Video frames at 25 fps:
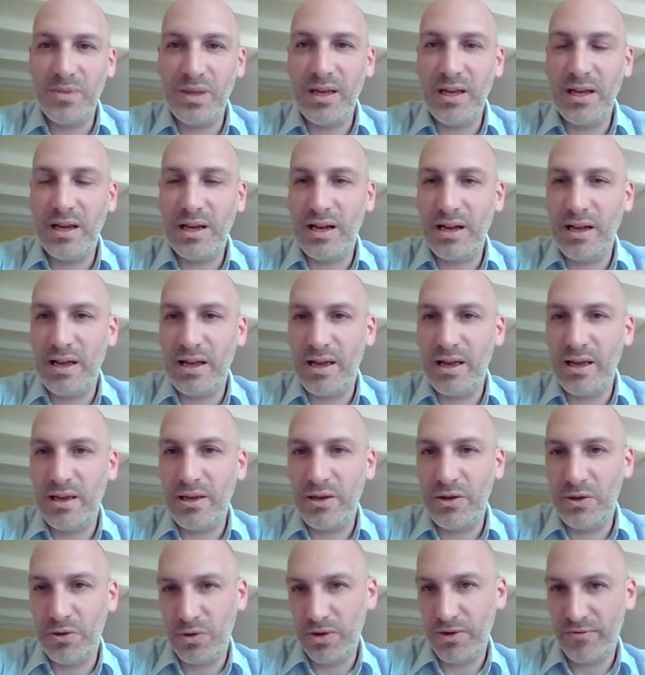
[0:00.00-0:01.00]

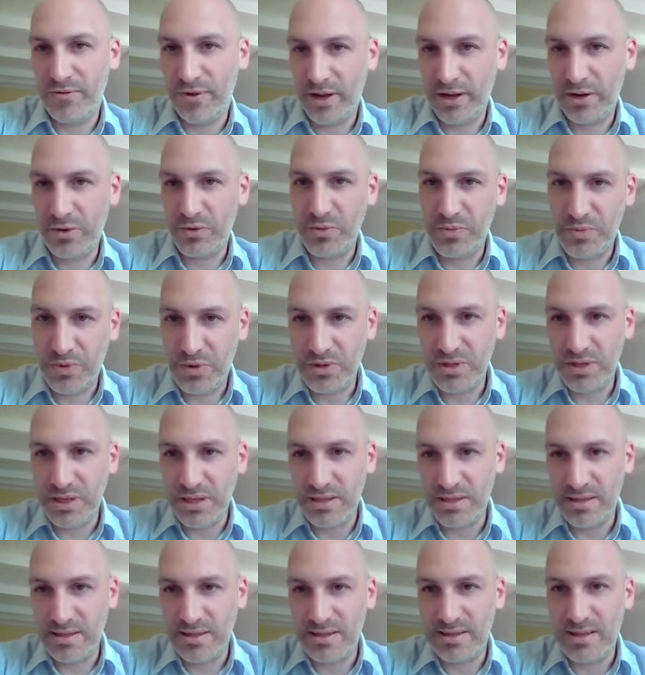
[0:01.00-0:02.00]
ICLE unified
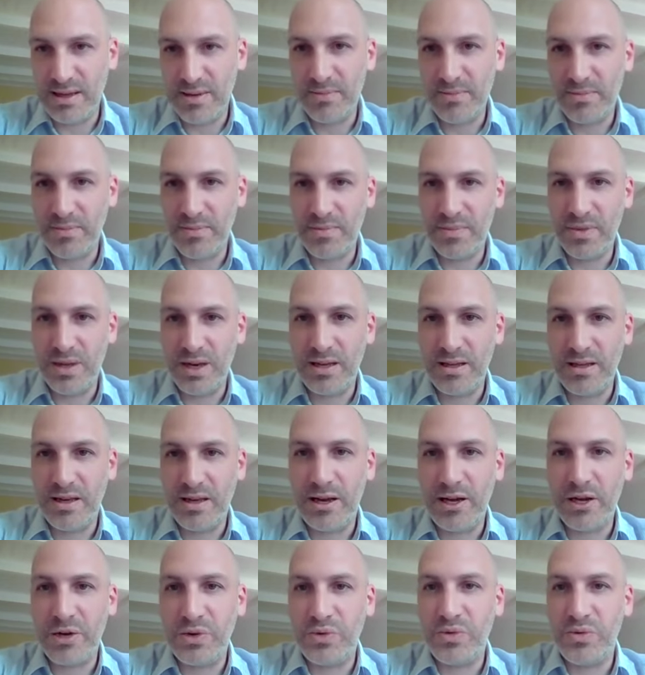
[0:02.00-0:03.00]
reporting system that
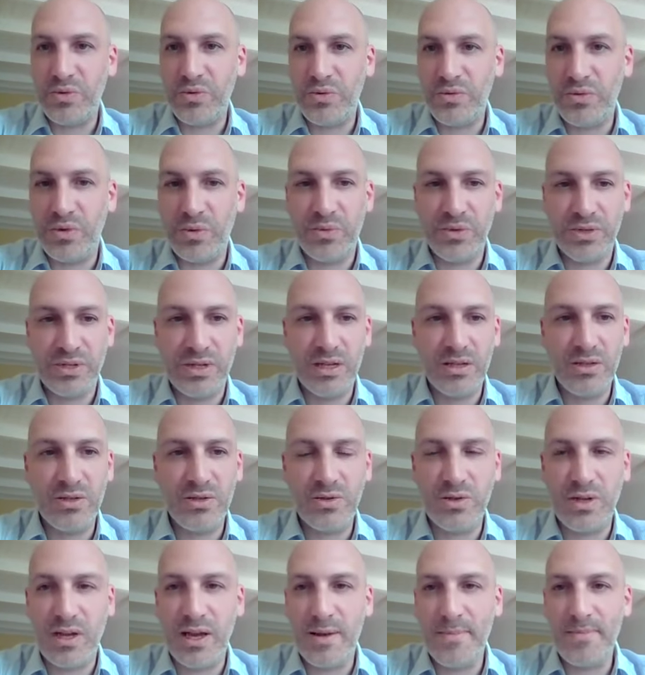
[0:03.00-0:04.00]
I represent
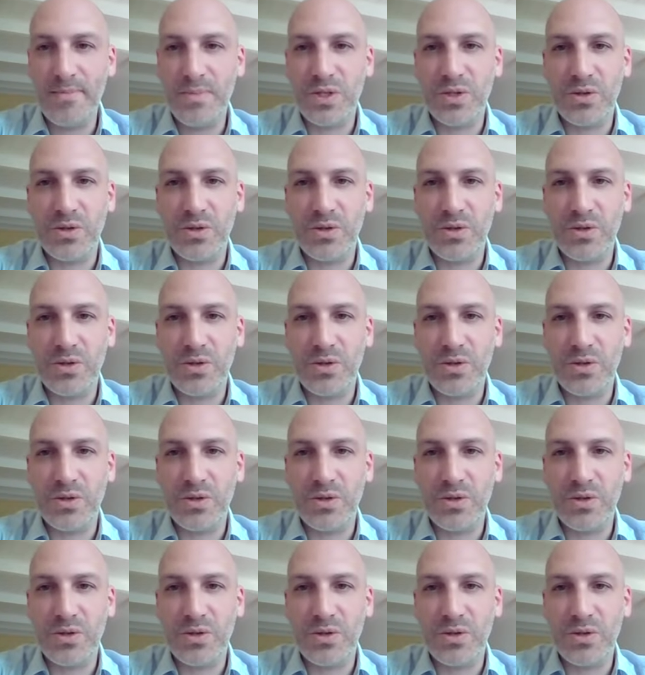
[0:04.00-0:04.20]
today.